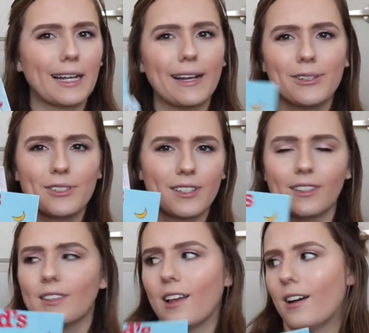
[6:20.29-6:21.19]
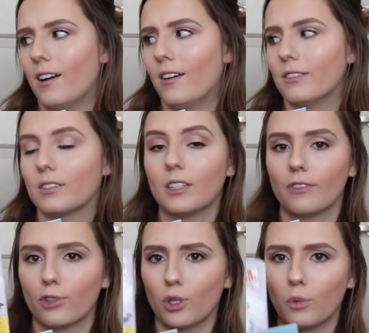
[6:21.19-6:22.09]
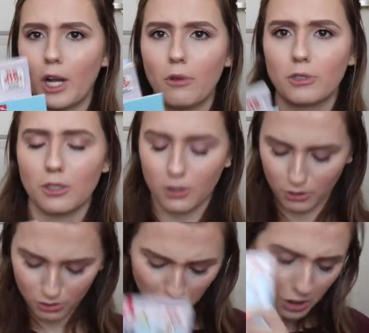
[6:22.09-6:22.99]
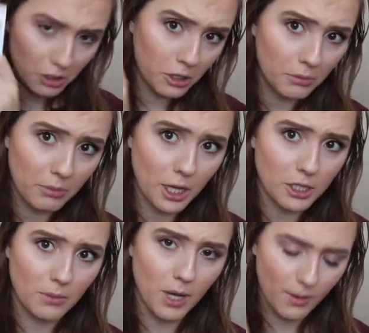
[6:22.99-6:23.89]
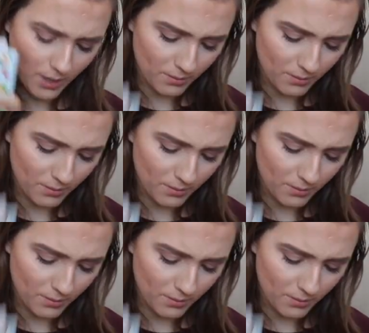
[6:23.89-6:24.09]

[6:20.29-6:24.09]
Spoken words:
I used to love Clifford when I was little, so I couldn't pass them up.